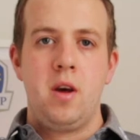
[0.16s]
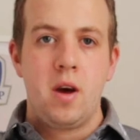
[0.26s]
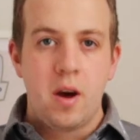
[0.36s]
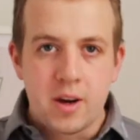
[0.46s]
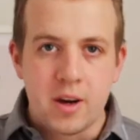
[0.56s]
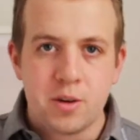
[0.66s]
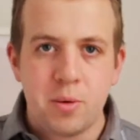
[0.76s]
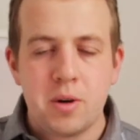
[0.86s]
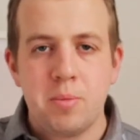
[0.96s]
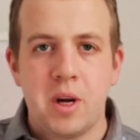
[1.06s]
Hi guys,
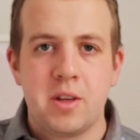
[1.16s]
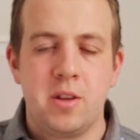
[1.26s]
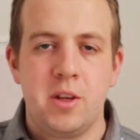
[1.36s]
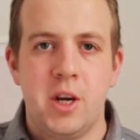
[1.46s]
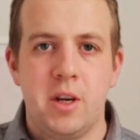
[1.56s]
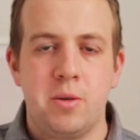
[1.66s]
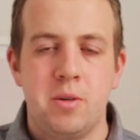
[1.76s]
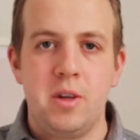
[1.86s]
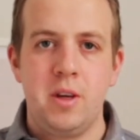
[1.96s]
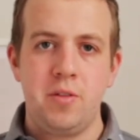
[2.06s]
welcome back to the channel.
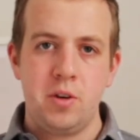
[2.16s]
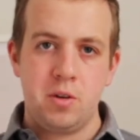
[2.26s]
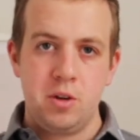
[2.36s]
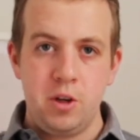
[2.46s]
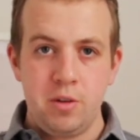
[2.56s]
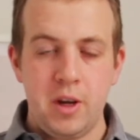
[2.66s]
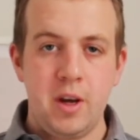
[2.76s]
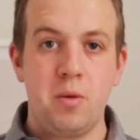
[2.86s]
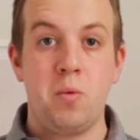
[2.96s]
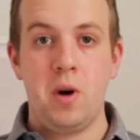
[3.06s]
If you're new
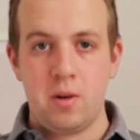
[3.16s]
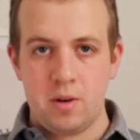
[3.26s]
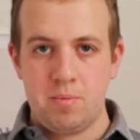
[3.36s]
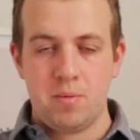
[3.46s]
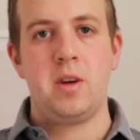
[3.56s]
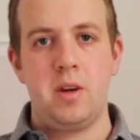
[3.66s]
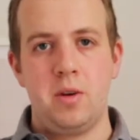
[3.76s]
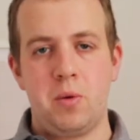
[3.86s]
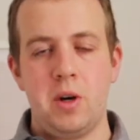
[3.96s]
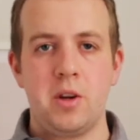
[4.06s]
here, welcome.
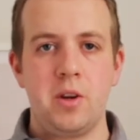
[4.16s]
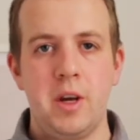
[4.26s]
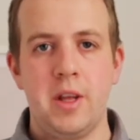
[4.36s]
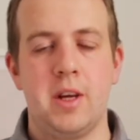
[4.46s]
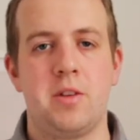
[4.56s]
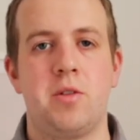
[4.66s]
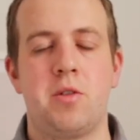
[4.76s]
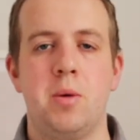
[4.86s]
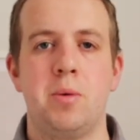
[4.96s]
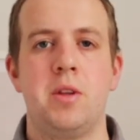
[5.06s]
Why don't you hit that
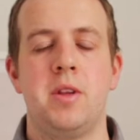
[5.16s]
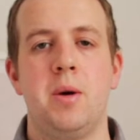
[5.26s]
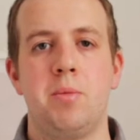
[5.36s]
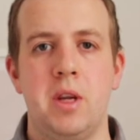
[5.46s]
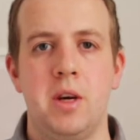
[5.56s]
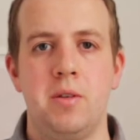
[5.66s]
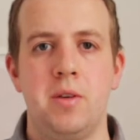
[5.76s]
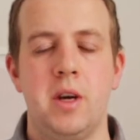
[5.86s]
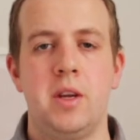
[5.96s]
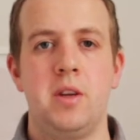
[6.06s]
subscribe button down below,
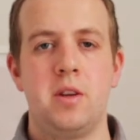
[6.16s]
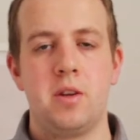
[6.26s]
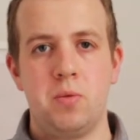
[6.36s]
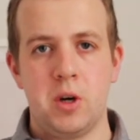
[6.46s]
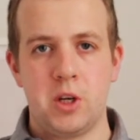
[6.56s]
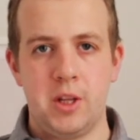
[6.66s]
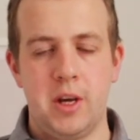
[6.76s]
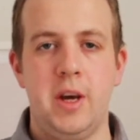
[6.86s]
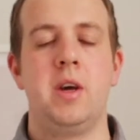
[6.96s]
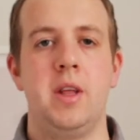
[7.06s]
and whilst you're
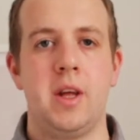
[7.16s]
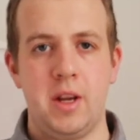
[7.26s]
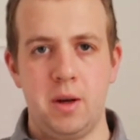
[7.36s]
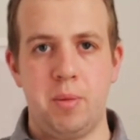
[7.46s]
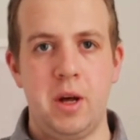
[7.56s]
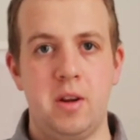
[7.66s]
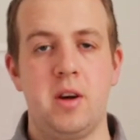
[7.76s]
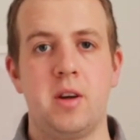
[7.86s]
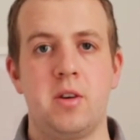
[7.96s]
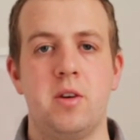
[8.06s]
there, hit that little bell
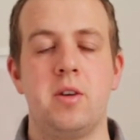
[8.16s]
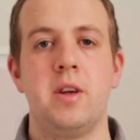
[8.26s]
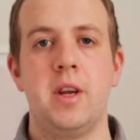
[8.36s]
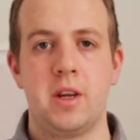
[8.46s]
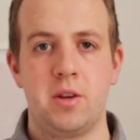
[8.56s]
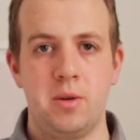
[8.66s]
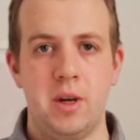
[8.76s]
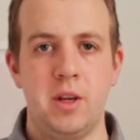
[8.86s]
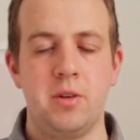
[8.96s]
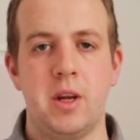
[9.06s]
icon next to it
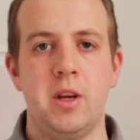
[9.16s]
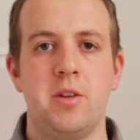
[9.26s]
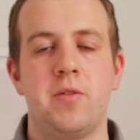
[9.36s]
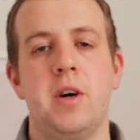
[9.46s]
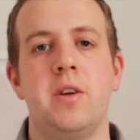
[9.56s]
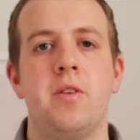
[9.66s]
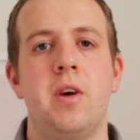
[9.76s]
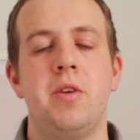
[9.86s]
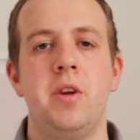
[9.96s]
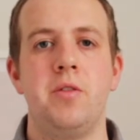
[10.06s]
and you'll get notified of
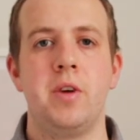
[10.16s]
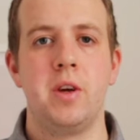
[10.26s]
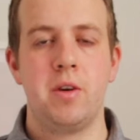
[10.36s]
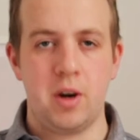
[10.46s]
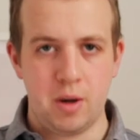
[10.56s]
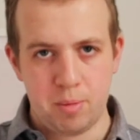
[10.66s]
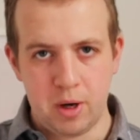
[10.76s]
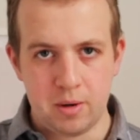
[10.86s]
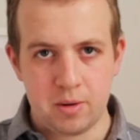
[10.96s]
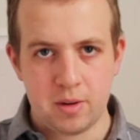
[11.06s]
every new video I
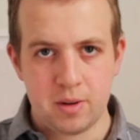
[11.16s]
post.